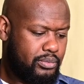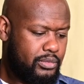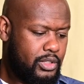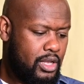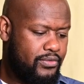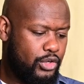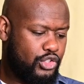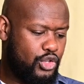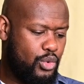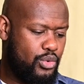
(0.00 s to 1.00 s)
verse
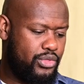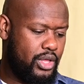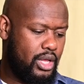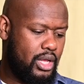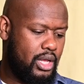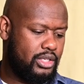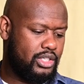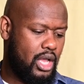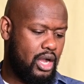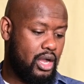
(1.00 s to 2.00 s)
2 The
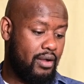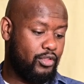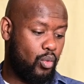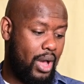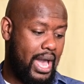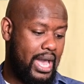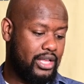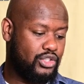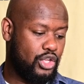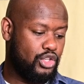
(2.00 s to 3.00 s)
tongue of the
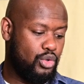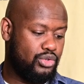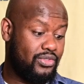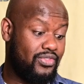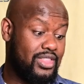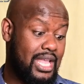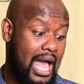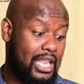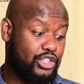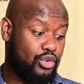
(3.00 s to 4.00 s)
wise useth
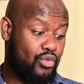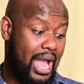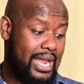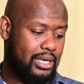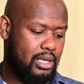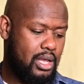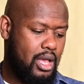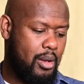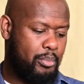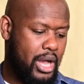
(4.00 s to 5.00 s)
knowledge aright,
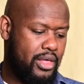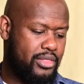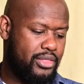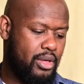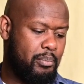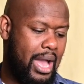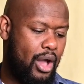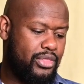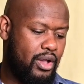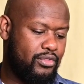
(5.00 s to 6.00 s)
but the
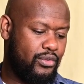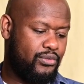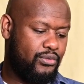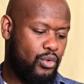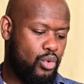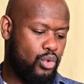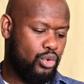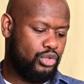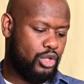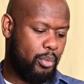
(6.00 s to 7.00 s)
mouth of the
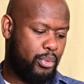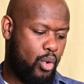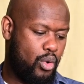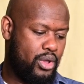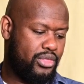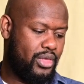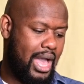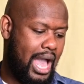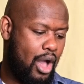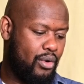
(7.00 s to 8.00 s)
fools poureth
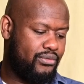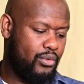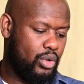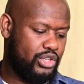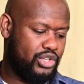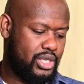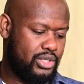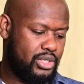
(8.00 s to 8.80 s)
out foolishness.